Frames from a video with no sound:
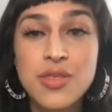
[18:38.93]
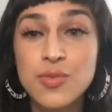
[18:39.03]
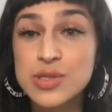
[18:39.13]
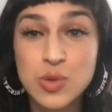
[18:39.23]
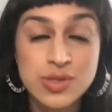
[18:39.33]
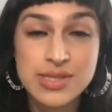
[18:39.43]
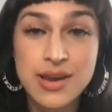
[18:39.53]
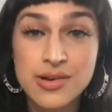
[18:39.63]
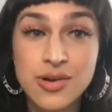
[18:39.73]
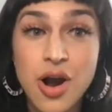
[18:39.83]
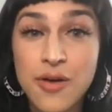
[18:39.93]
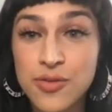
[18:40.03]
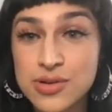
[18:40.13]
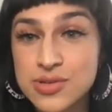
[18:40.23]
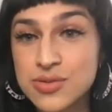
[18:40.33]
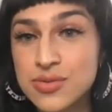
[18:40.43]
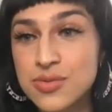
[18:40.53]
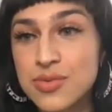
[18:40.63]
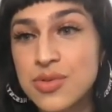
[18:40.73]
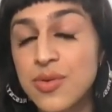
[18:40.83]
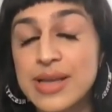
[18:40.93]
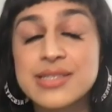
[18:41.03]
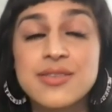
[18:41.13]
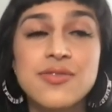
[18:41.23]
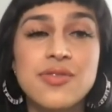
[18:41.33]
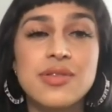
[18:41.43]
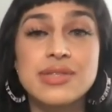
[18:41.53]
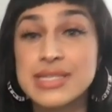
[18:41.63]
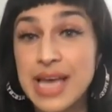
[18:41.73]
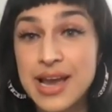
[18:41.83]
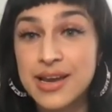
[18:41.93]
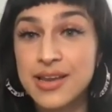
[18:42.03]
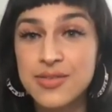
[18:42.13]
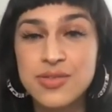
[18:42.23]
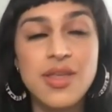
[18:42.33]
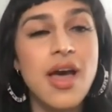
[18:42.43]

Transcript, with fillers: the resources that are offered to the rest of society.